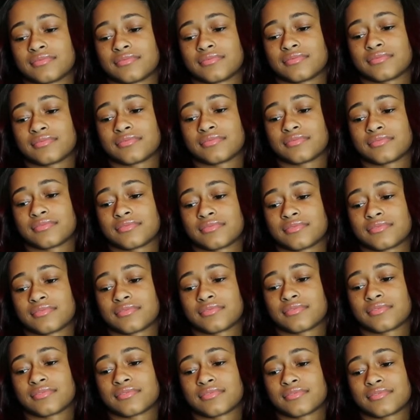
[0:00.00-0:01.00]

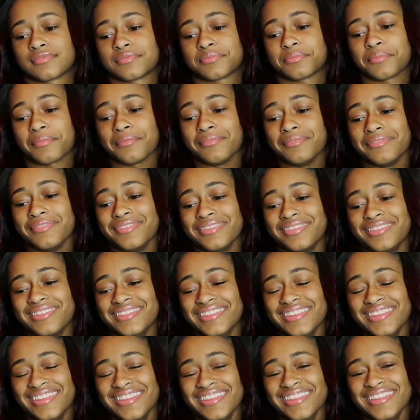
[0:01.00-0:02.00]

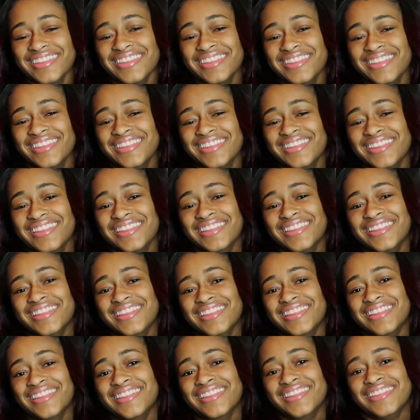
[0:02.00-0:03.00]

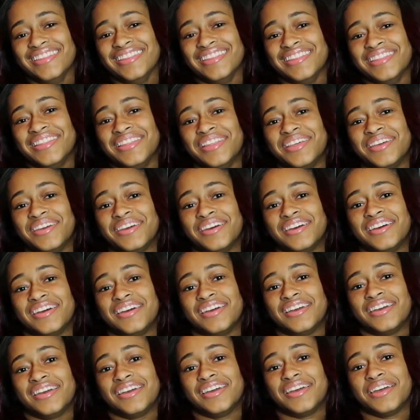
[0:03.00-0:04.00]

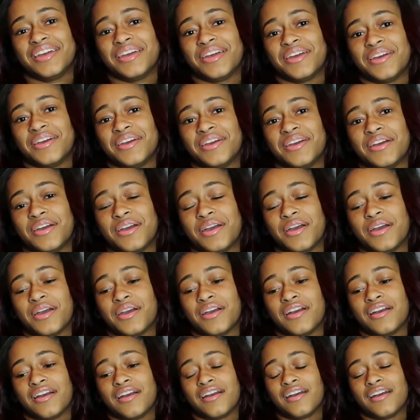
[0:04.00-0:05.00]

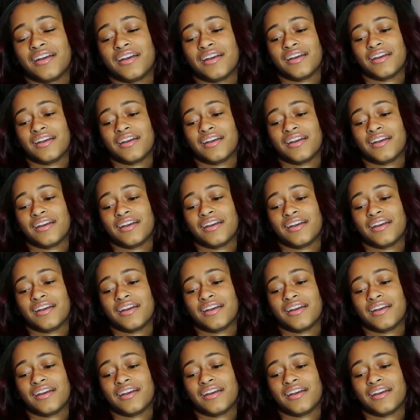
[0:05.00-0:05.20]
This person isn't speaking.